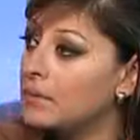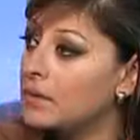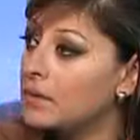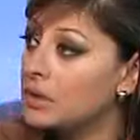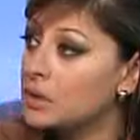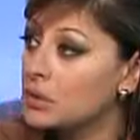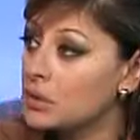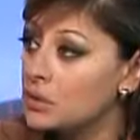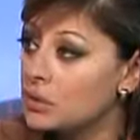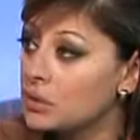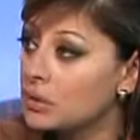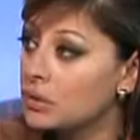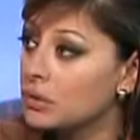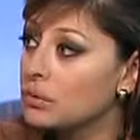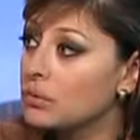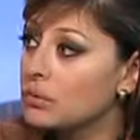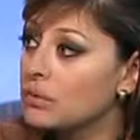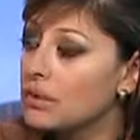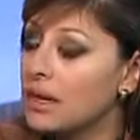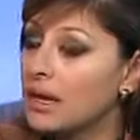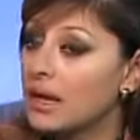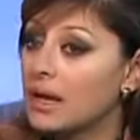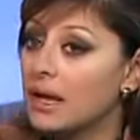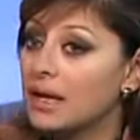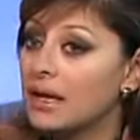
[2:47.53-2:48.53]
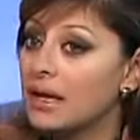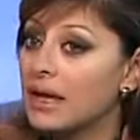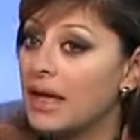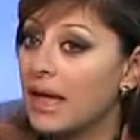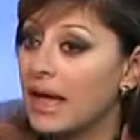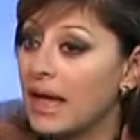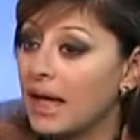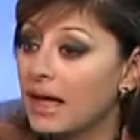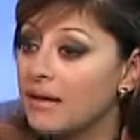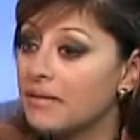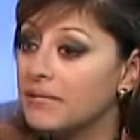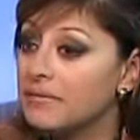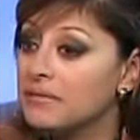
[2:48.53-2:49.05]
it's true that I
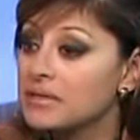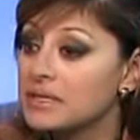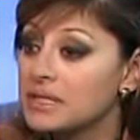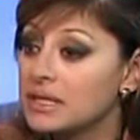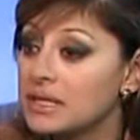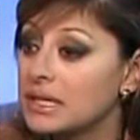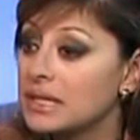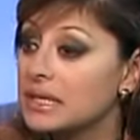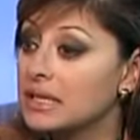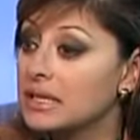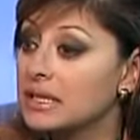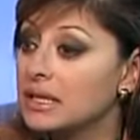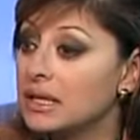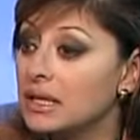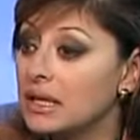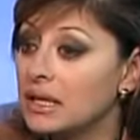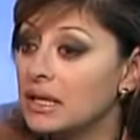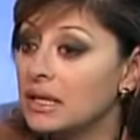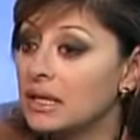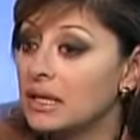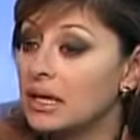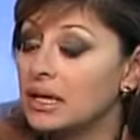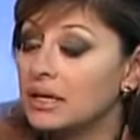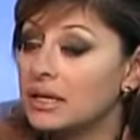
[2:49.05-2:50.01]
have seen a